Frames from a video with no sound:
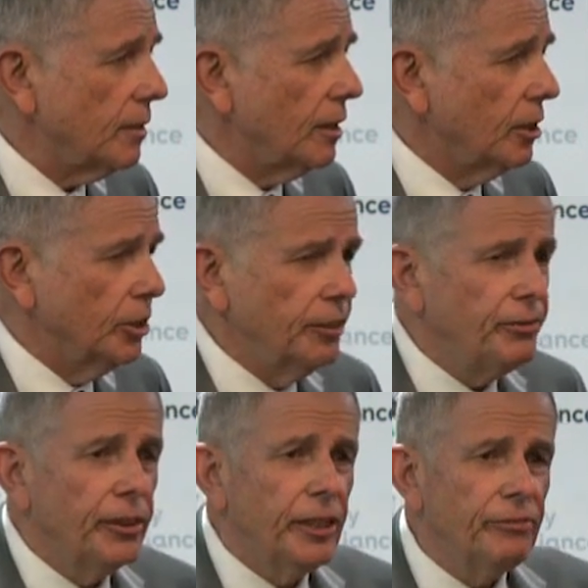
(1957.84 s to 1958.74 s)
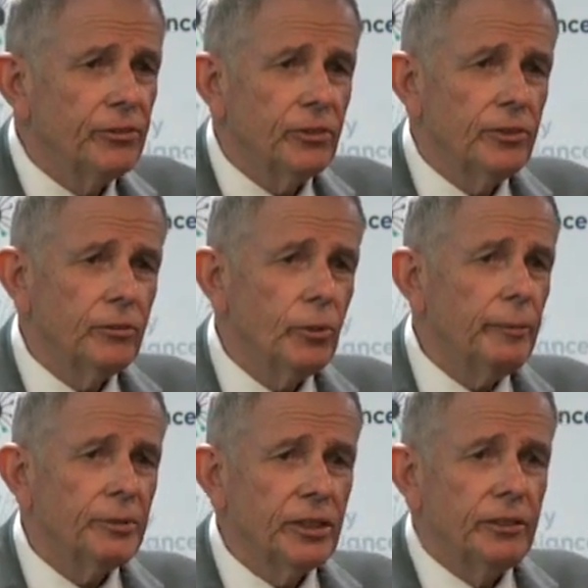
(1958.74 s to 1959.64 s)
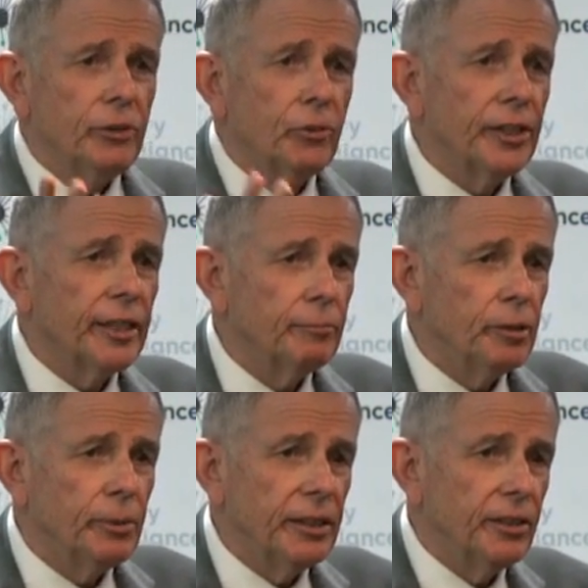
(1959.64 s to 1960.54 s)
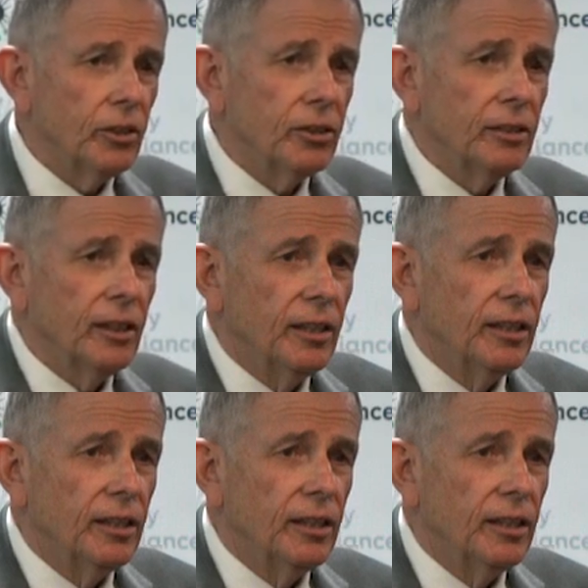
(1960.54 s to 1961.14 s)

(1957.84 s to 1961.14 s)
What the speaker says: Because if 20% of your income depended on